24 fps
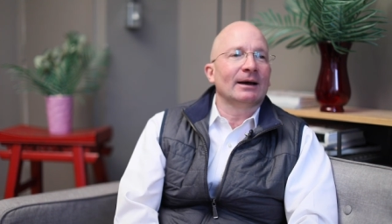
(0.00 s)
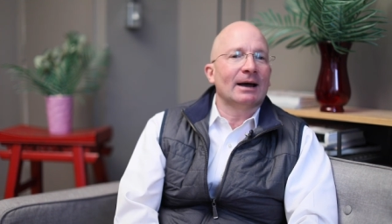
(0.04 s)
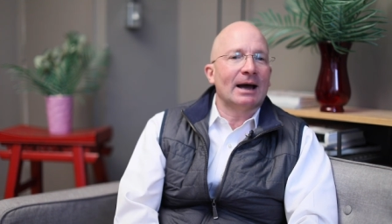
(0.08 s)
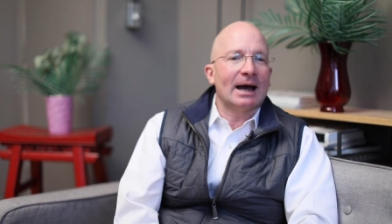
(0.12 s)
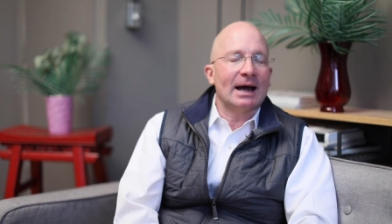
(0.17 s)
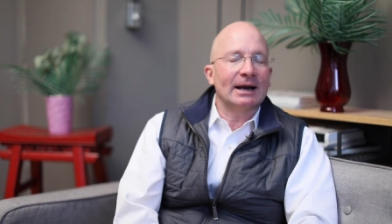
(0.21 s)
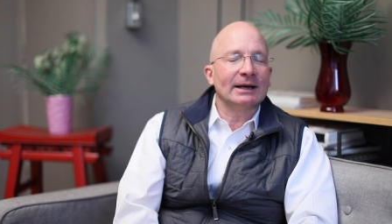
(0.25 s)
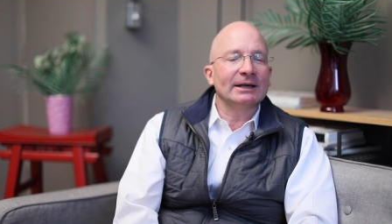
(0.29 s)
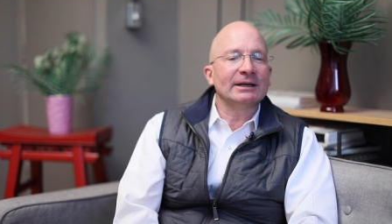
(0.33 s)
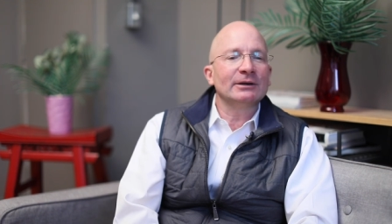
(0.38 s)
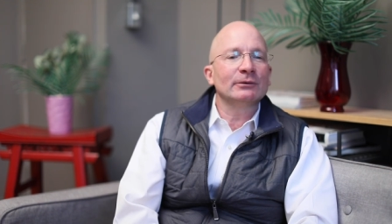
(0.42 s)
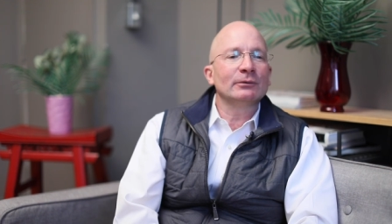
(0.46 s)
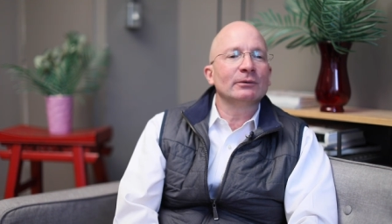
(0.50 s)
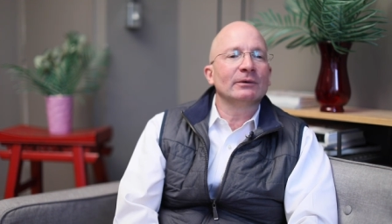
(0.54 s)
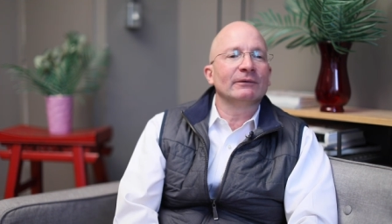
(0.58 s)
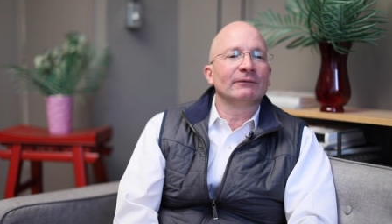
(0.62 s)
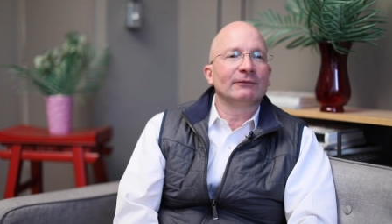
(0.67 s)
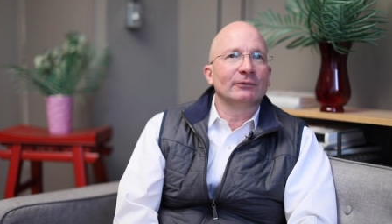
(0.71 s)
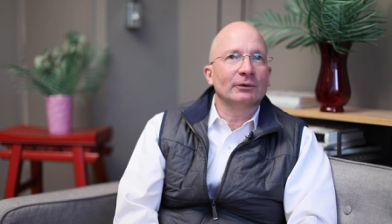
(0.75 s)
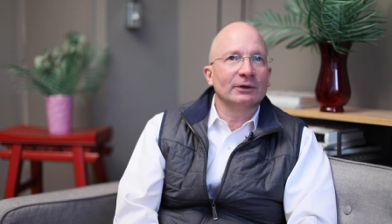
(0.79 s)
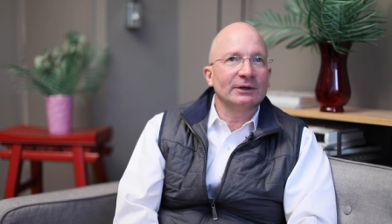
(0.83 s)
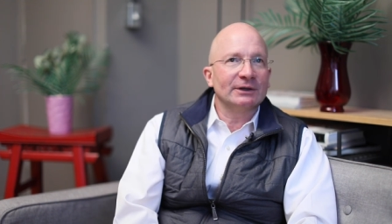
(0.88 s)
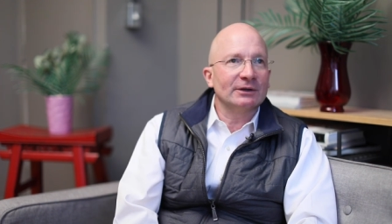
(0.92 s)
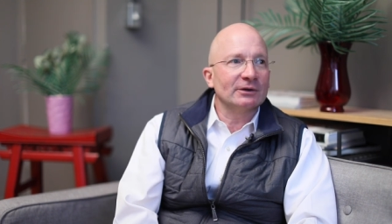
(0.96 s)
How do you
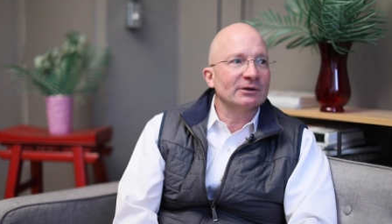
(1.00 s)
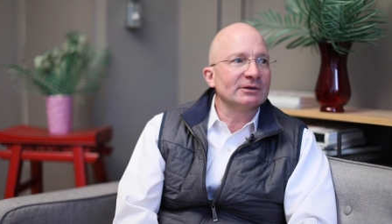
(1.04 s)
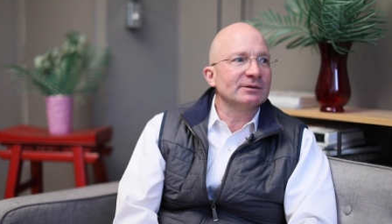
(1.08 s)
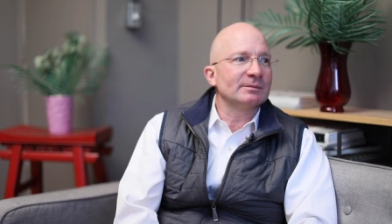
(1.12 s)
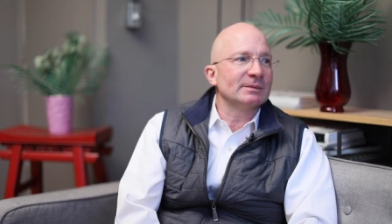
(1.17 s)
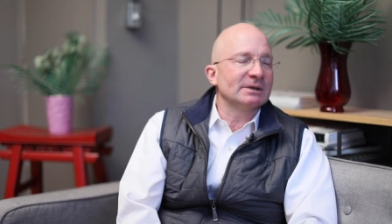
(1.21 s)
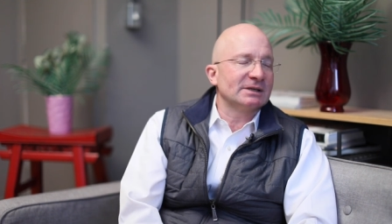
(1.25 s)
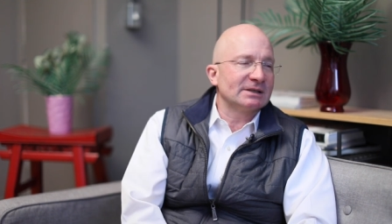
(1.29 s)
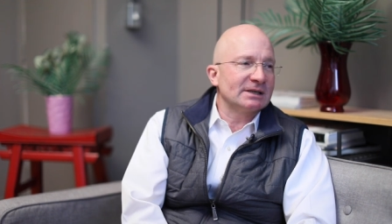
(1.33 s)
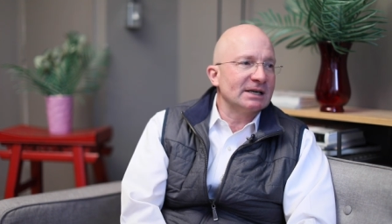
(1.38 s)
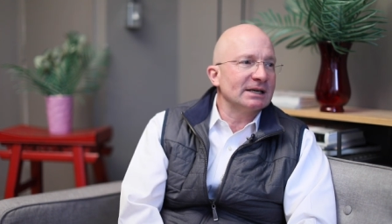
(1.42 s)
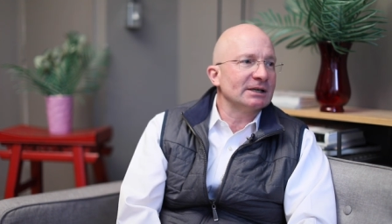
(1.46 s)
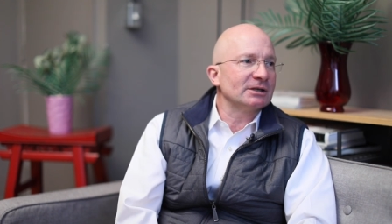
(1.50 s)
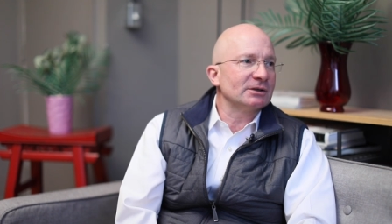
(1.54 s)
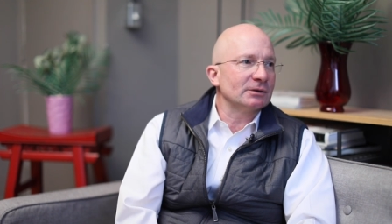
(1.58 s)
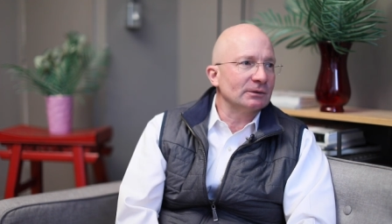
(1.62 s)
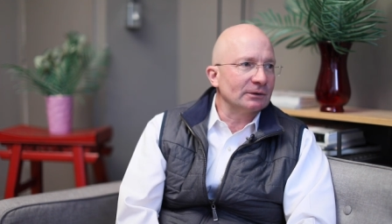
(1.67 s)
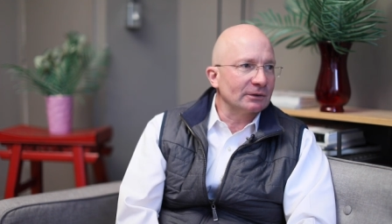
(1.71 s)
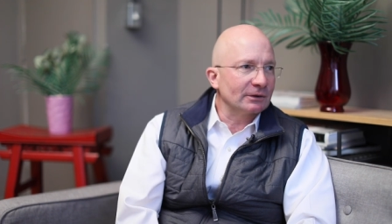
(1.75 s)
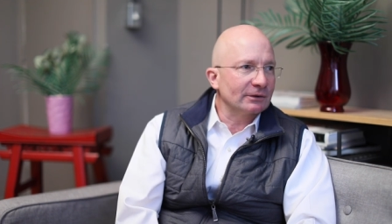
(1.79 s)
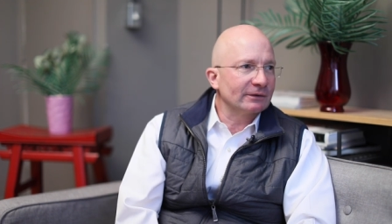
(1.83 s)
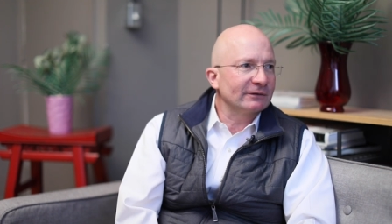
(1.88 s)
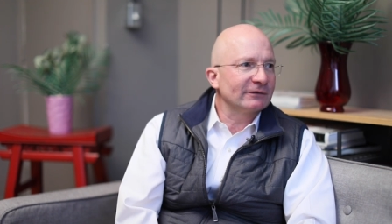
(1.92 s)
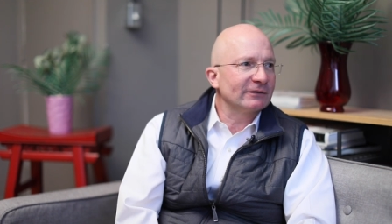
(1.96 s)
avoid those mistakes?
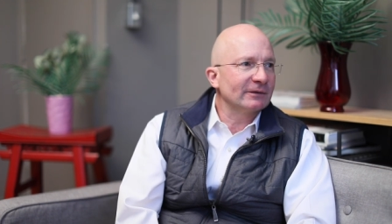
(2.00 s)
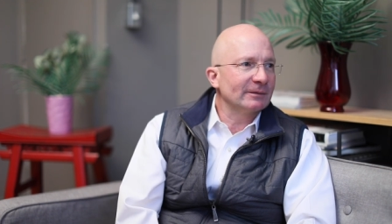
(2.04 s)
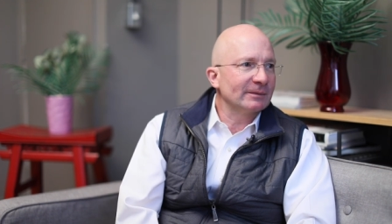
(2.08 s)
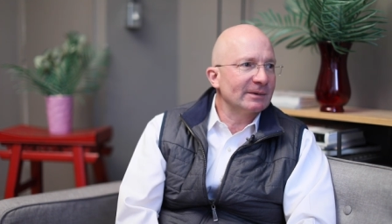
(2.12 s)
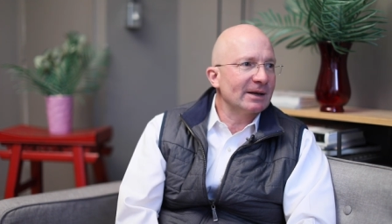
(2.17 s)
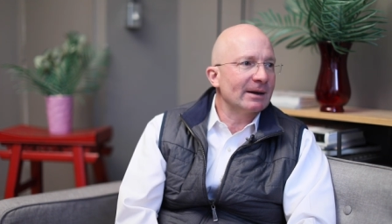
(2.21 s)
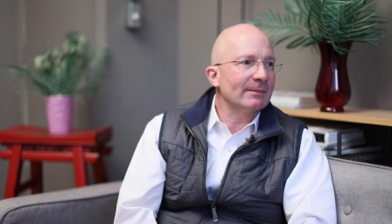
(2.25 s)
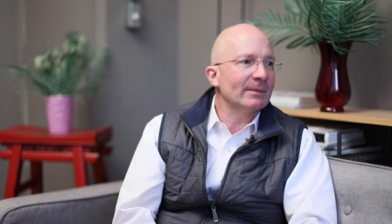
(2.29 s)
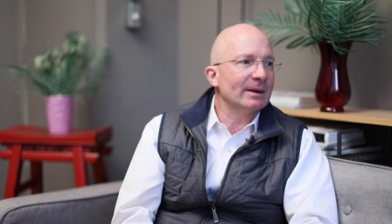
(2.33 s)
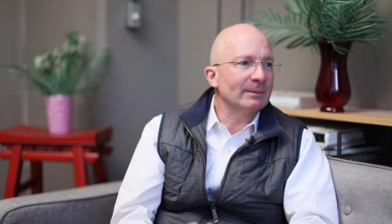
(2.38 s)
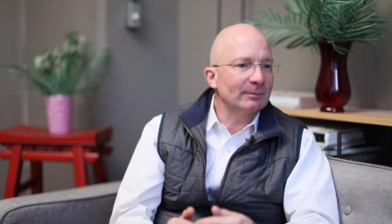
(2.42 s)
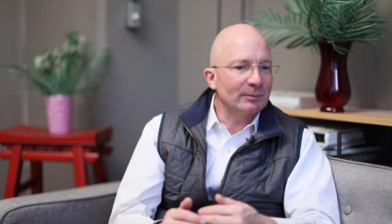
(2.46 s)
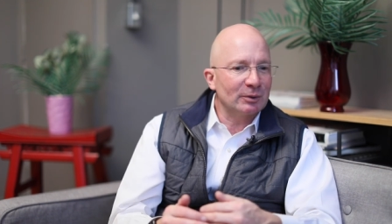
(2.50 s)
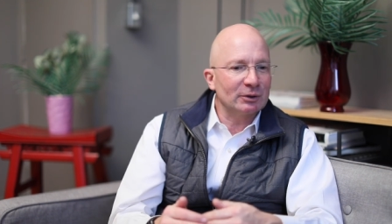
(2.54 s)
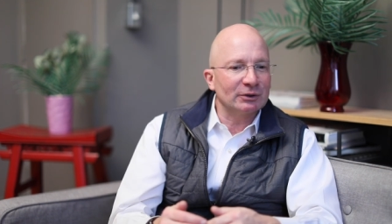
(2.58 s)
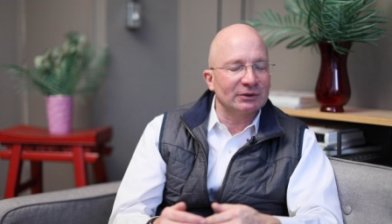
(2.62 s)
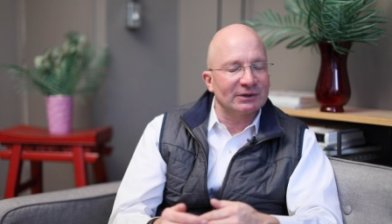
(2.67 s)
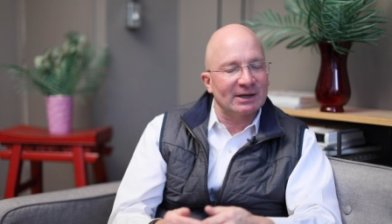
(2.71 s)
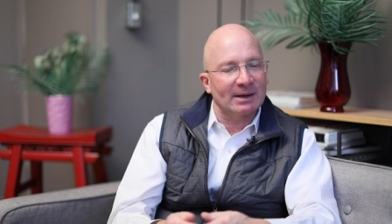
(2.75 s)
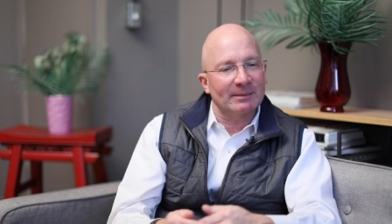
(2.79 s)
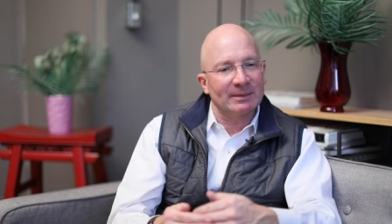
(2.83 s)
You learn from them and put yeah.